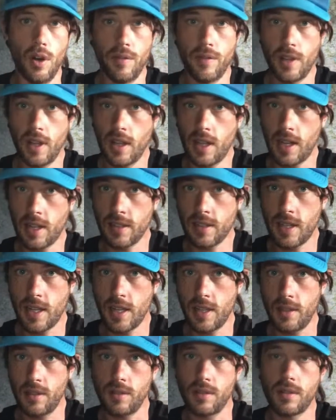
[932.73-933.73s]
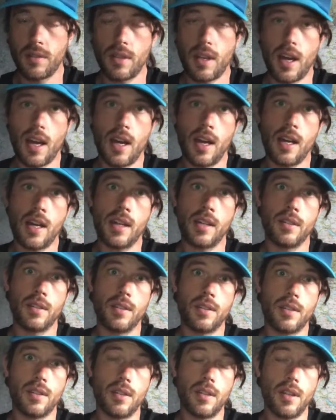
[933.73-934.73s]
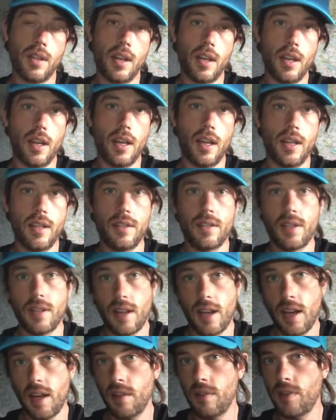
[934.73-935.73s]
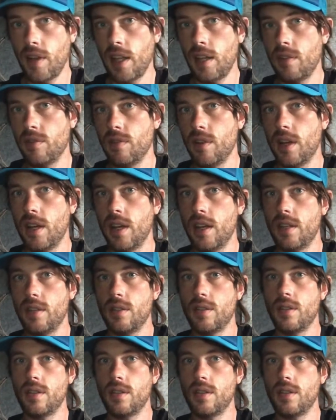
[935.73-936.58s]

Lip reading: the Langdales and into the Helvellyn range,